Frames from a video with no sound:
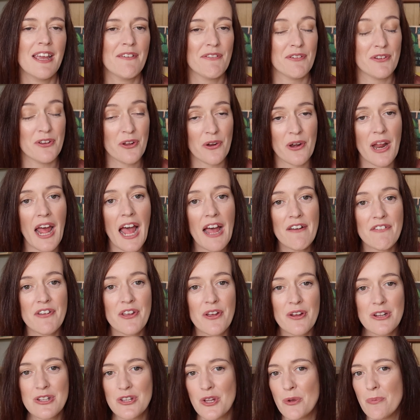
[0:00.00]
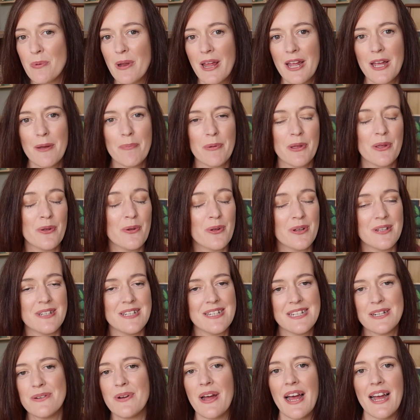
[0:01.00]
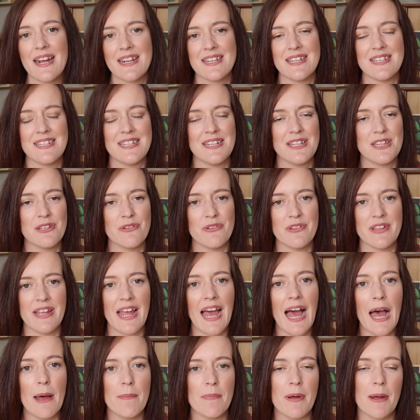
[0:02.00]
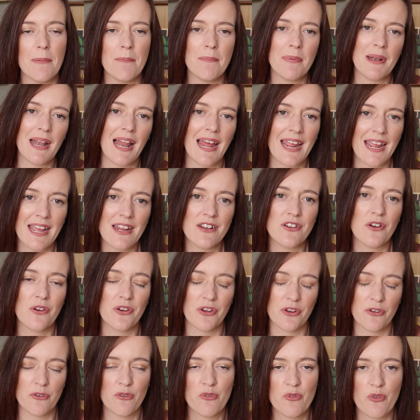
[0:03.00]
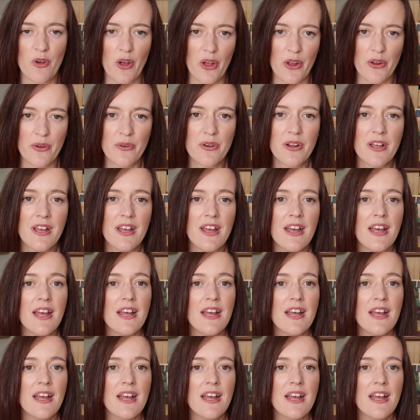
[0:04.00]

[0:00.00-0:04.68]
If you don't have a Yoto Player, but you can still access it through the app and play it on your phone.